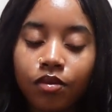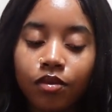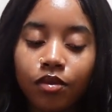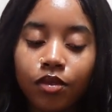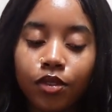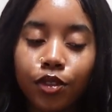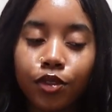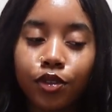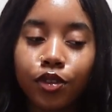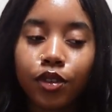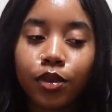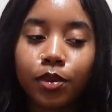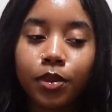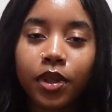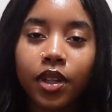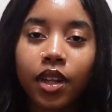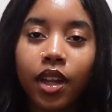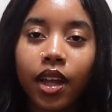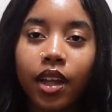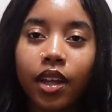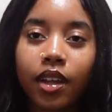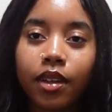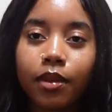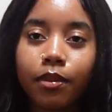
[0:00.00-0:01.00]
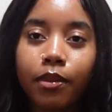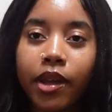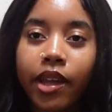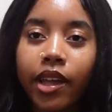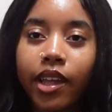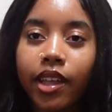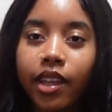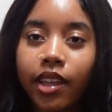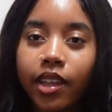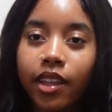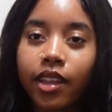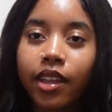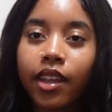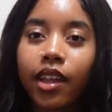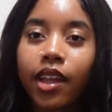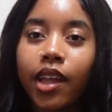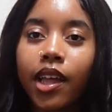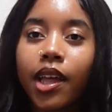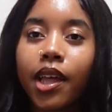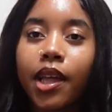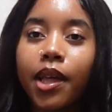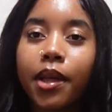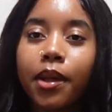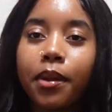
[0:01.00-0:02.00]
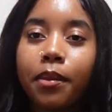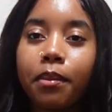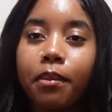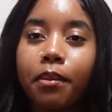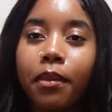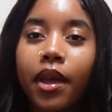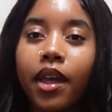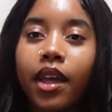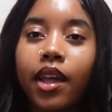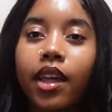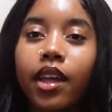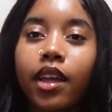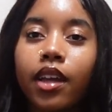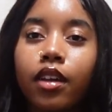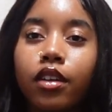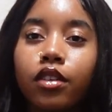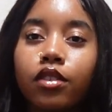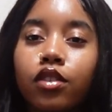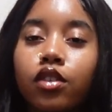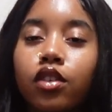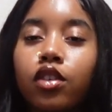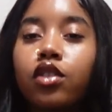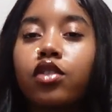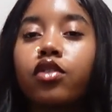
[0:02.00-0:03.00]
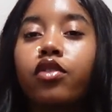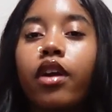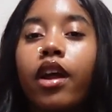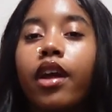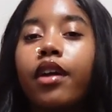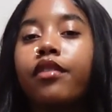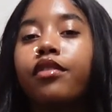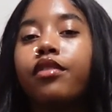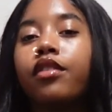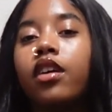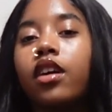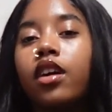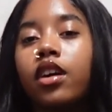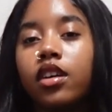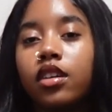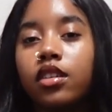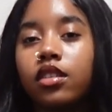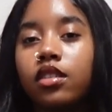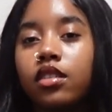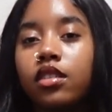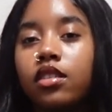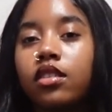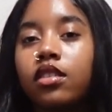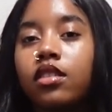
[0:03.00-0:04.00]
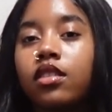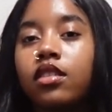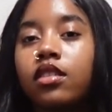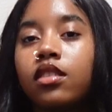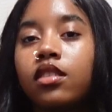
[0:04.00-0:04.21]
you feel me, like make it just right for us.